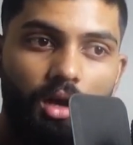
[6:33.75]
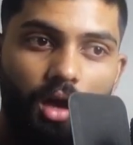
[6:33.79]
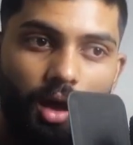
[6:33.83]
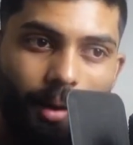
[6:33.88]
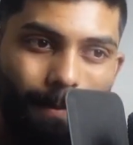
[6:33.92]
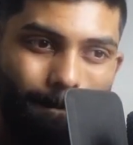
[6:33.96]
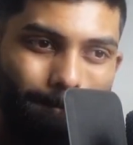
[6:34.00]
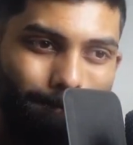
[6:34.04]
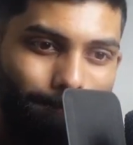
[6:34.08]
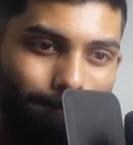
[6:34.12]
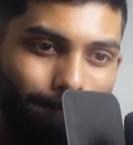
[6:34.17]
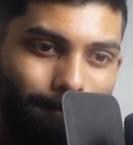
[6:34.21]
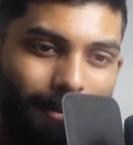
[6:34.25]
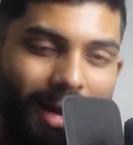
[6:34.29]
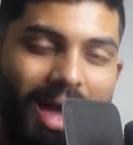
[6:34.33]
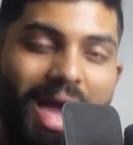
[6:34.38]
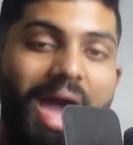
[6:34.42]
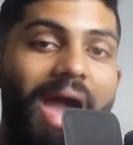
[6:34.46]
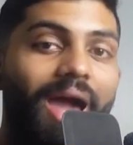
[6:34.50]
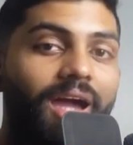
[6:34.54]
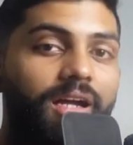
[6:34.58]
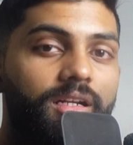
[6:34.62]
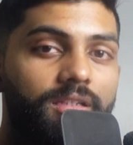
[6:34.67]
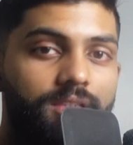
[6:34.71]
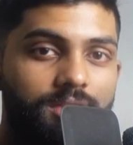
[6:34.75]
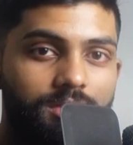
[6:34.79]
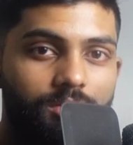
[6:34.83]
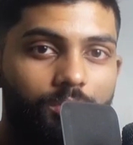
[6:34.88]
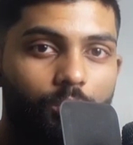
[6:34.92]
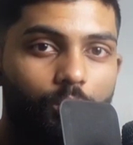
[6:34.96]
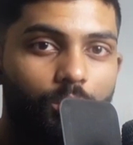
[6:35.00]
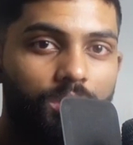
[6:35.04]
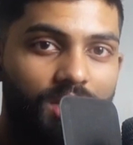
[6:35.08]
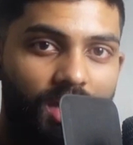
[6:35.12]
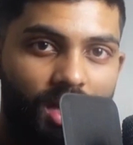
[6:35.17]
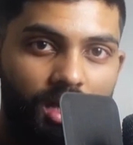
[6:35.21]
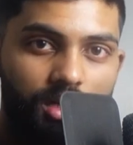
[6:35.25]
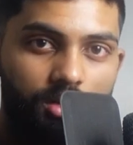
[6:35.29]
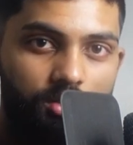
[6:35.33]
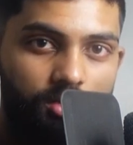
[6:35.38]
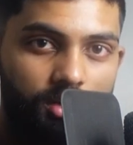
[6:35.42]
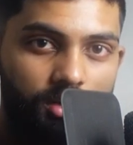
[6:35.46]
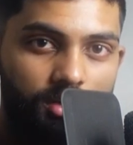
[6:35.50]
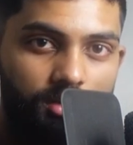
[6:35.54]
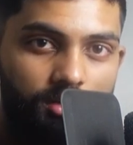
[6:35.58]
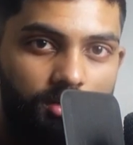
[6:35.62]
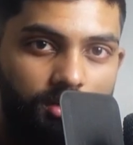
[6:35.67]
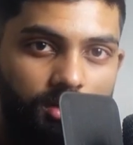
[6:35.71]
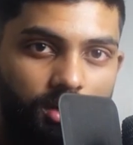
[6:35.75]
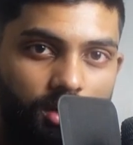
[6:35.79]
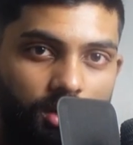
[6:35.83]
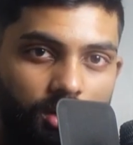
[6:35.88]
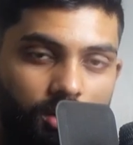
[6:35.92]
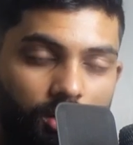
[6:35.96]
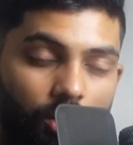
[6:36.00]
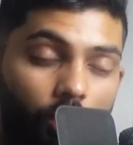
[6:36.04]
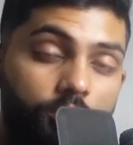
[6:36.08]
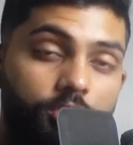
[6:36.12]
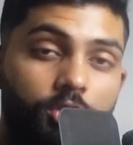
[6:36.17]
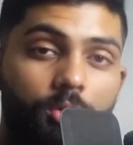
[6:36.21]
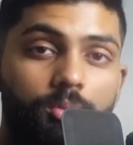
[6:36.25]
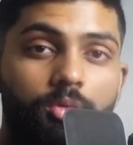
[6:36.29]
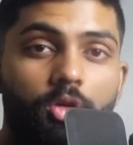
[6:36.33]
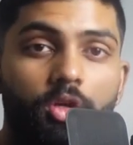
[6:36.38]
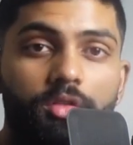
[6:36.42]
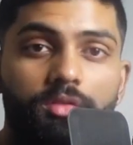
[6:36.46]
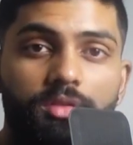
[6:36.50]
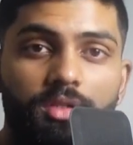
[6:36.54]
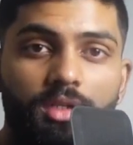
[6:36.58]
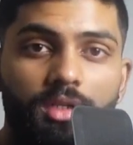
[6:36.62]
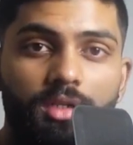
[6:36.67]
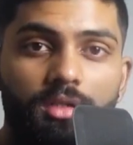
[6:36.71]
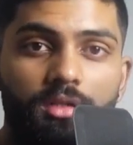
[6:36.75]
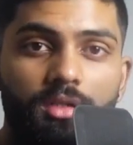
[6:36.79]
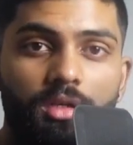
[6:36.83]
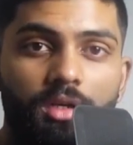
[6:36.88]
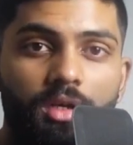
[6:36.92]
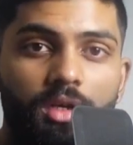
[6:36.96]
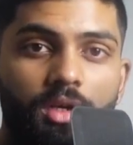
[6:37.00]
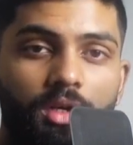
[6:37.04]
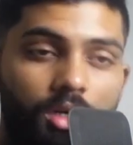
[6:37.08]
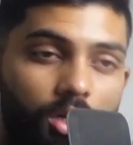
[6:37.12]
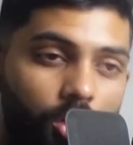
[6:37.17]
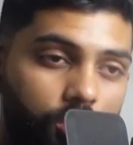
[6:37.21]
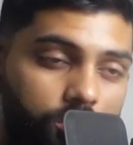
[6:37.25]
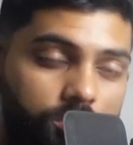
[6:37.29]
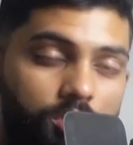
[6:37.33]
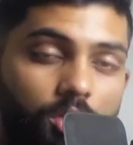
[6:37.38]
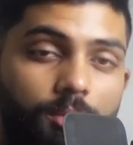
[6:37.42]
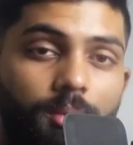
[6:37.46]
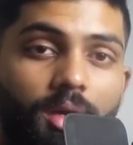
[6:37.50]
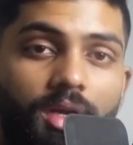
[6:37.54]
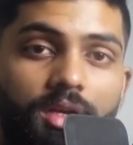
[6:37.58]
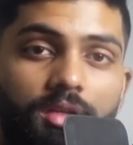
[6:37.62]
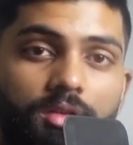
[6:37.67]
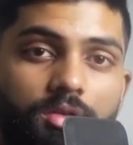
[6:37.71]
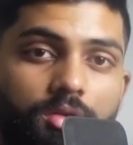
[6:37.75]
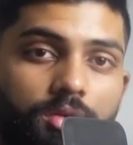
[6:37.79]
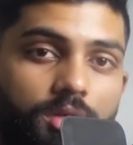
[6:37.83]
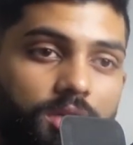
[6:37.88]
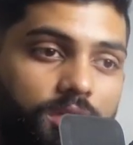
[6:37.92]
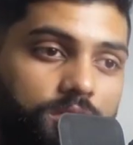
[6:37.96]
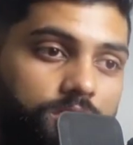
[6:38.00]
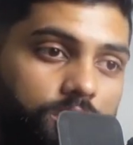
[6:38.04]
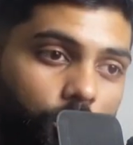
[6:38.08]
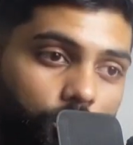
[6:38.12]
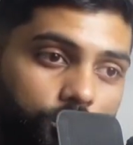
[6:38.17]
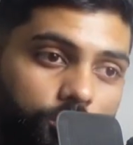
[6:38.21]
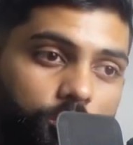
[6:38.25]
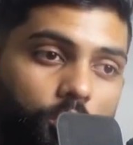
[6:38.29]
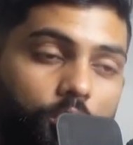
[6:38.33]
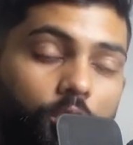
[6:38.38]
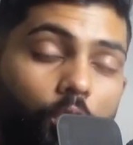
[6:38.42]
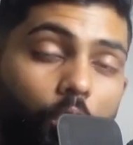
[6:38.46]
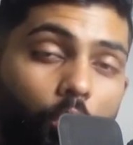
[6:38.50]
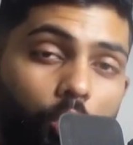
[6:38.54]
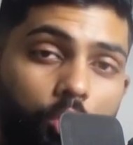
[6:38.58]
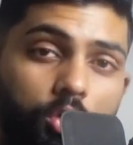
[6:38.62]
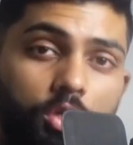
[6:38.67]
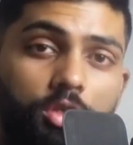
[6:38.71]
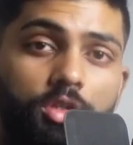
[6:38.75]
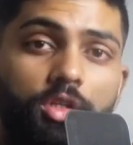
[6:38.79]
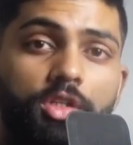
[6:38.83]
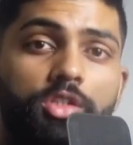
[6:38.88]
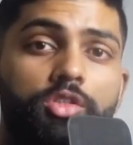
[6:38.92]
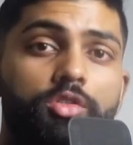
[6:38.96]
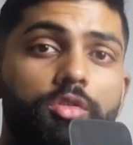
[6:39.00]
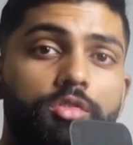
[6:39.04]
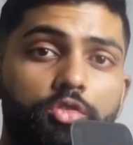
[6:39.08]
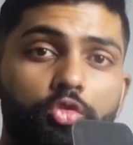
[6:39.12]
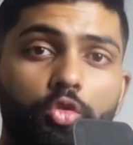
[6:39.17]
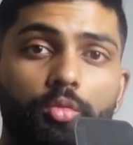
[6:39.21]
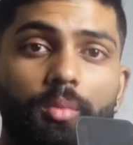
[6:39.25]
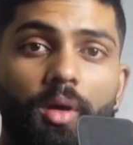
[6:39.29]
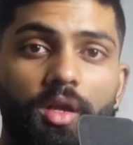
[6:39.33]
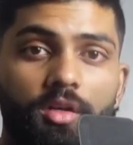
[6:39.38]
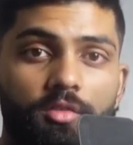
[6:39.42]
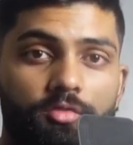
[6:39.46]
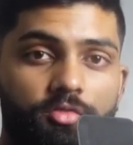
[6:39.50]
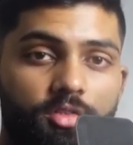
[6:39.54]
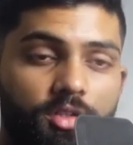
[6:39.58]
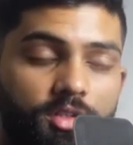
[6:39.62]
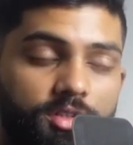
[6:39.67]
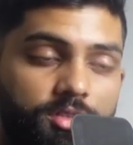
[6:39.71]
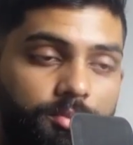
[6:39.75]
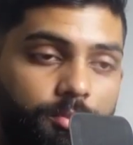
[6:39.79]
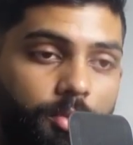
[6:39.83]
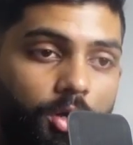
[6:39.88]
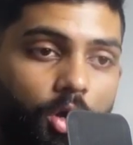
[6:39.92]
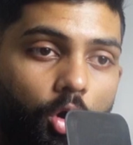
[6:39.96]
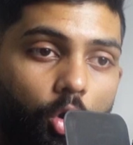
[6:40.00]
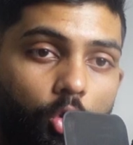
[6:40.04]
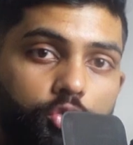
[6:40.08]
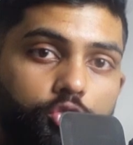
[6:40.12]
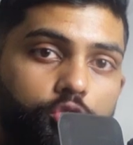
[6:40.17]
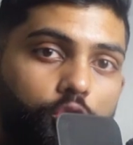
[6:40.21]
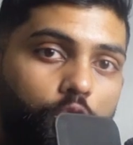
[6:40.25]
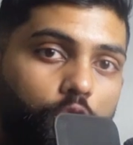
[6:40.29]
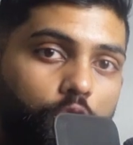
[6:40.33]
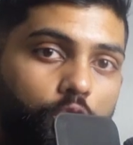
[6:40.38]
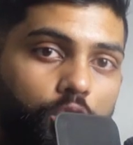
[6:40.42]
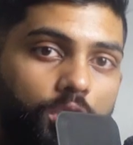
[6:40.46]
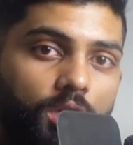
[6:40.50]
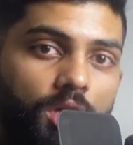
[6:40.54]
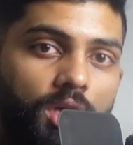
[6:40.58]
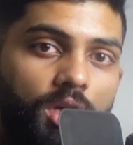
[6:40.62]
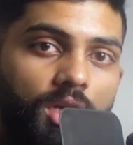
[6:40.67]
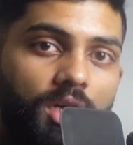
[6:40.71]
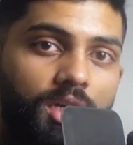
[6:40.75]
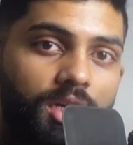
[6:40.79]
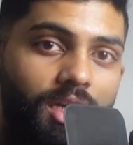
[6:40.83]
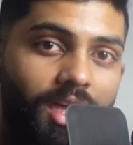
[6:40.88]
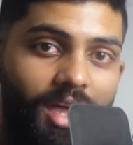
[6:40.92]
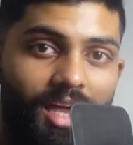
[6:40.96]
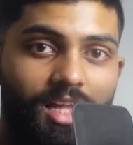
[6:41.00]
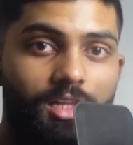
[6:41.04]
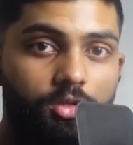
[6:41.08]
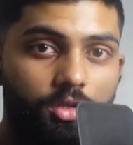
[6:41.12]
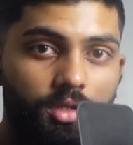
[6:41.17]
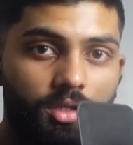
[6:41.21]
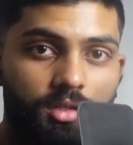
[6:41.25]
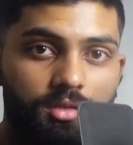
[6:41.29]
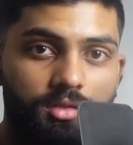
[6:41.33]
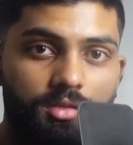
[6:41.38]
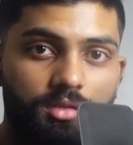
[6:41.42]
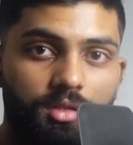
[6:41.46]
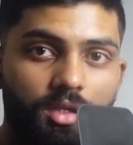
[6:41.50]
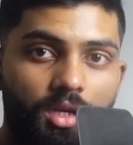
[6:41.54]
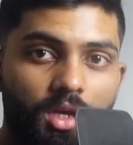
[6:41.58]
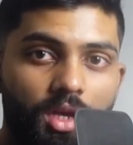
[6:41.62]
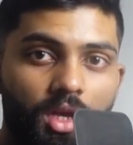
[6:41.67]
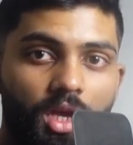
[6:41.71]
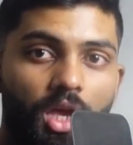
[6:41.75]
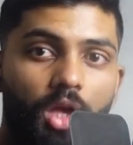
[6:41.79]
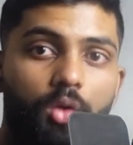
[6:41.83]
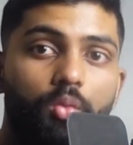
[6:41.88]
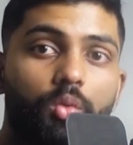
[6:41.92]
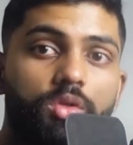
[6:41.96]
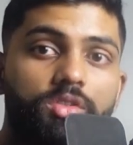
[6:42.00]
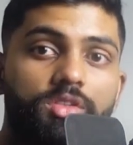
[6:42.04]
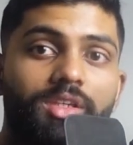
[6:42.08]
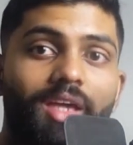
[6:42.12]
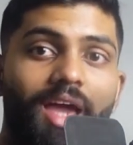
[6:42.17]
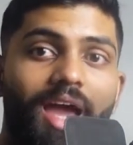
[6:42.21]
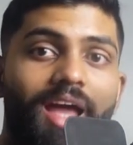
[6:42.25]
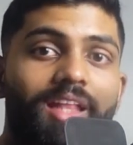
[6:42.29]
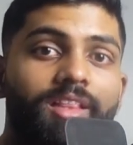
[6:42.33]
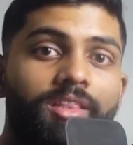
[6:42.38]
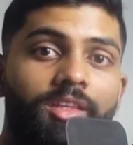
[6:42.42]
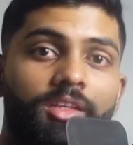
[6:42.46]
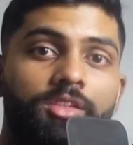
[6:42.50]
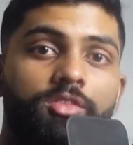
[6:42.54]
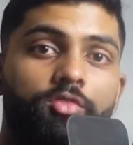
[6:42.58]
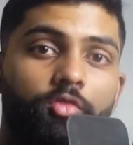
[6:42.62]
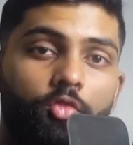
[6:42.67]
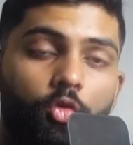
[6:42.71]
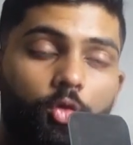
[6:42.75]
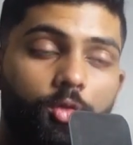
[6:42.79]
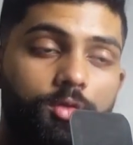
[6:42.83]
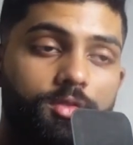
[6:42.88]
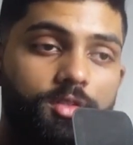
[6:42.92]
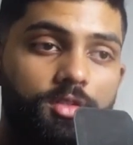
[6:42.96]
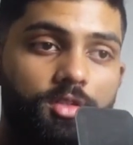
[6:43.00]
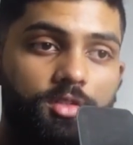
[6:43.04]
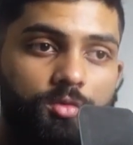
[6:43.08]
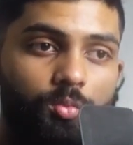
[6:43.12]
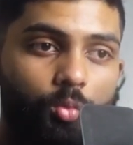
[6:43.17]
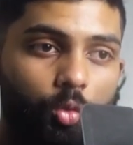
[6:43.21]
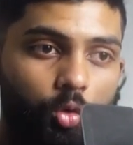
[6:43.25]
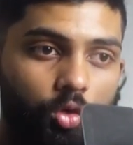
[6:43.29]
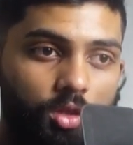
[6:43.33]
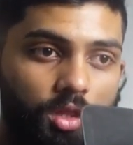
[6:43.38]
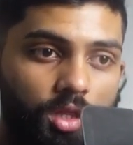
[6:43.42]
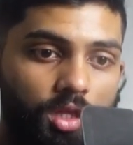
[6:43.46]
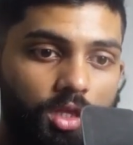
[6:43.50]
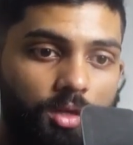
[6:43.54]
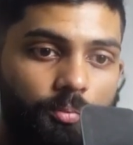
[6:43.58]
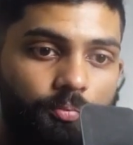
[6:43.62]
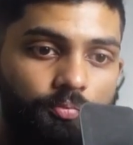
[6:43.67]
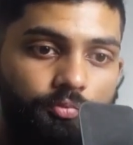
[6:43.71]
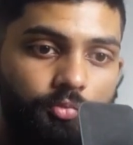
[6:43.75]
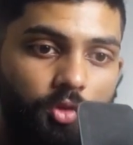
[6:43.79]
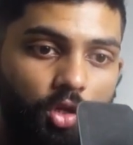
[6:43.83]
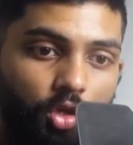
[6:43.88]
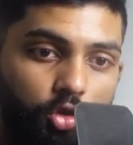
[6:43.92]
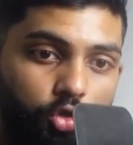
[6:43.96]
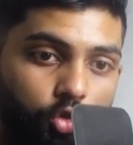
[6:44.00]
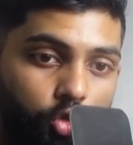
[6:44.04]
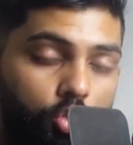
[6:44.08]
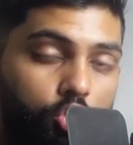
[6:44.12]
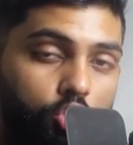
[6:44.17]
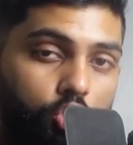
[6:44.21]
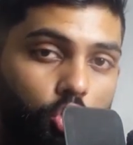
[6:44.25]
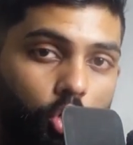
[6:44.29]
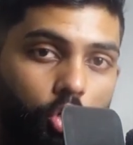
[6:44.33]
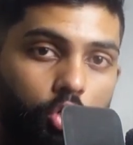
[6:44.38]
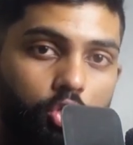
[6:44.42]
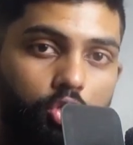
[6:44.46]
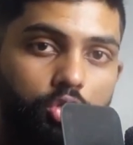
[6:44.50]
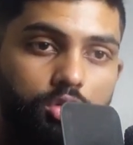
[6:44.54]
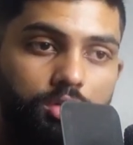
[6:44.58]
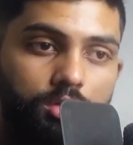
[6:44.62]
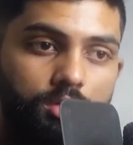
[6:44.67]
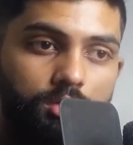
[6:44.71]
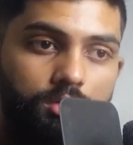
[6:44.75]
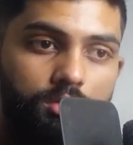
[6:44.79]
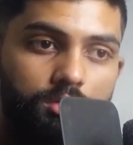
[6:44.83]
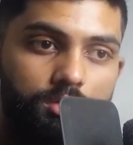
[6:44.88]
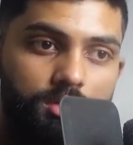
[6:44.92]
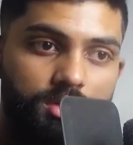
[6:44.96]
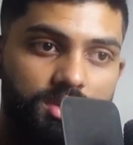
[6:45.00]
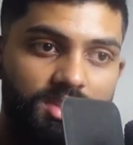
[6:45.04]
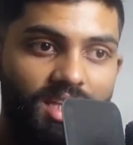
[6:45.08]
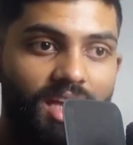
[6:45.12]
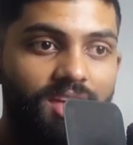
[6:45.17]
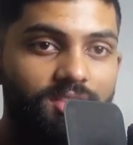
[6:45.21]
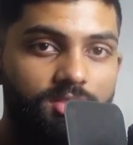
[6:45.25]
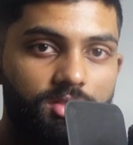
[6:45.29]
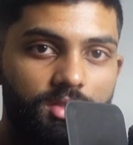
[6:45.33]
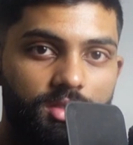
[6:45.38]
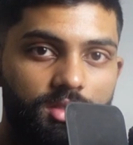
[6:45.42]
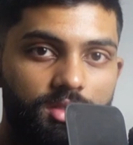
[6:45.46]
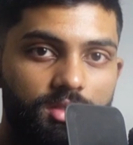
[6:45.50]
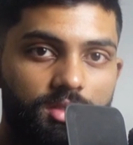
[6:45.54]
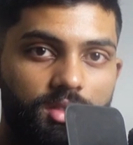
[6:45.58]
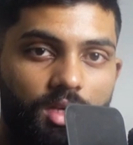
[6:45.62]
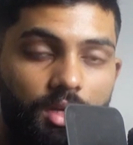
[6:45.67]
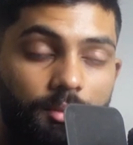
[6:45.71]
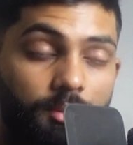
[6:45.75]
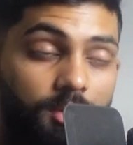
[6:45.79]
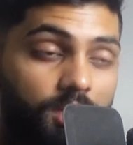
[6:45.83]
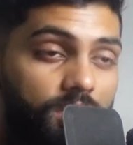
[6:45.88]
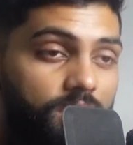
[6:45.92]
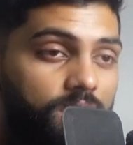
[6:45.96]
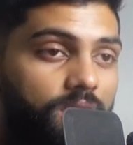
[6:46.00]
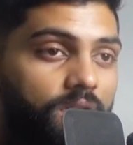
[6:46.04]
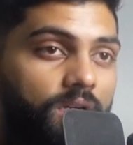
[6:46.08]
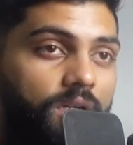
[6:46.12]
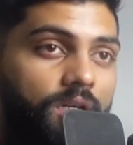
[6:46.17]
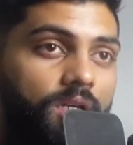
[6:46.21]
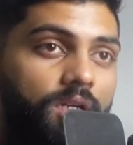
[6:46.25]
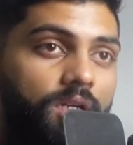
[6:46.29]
are packed with calories. Also protein, also omega-3s, also all your nutritional benefits, but also calories. And once you add these foods in a smoothie, you don't taste it. I mean,